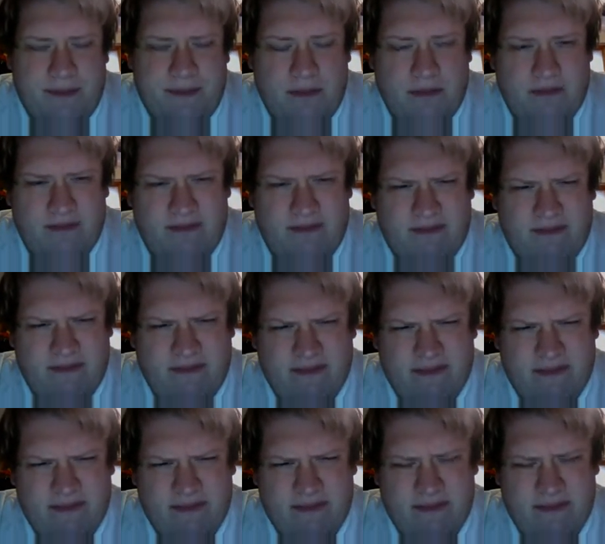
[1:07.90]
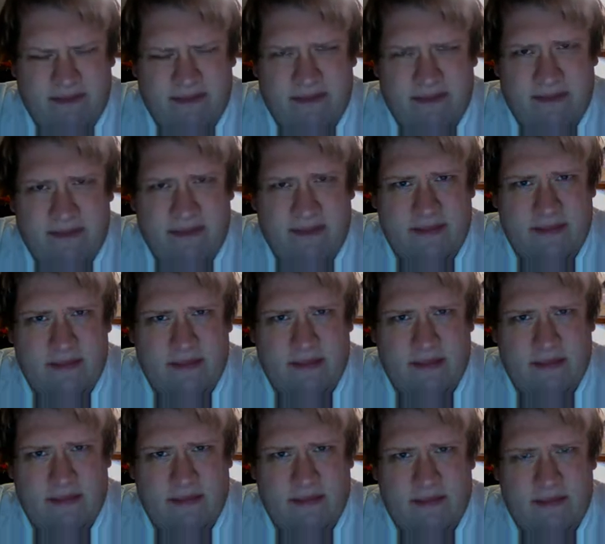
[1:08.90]

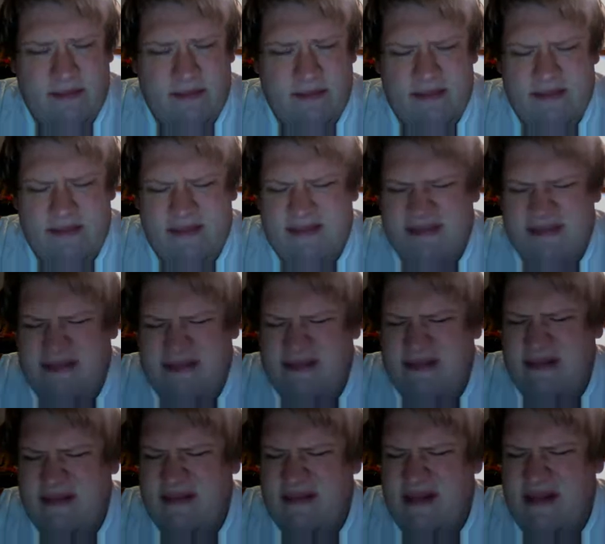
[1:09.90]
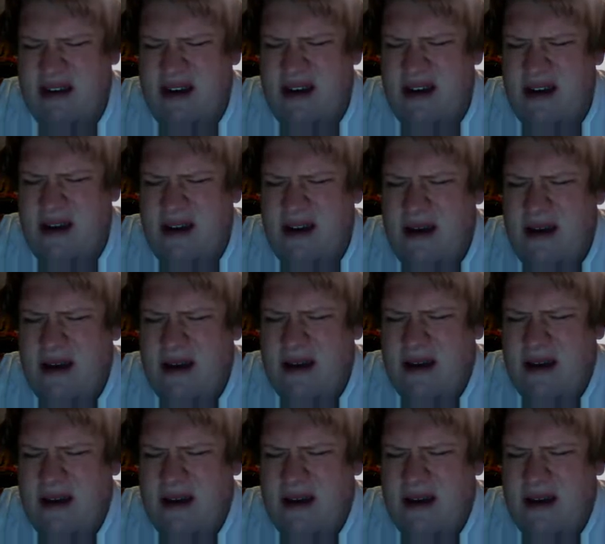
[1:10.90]
[no speech]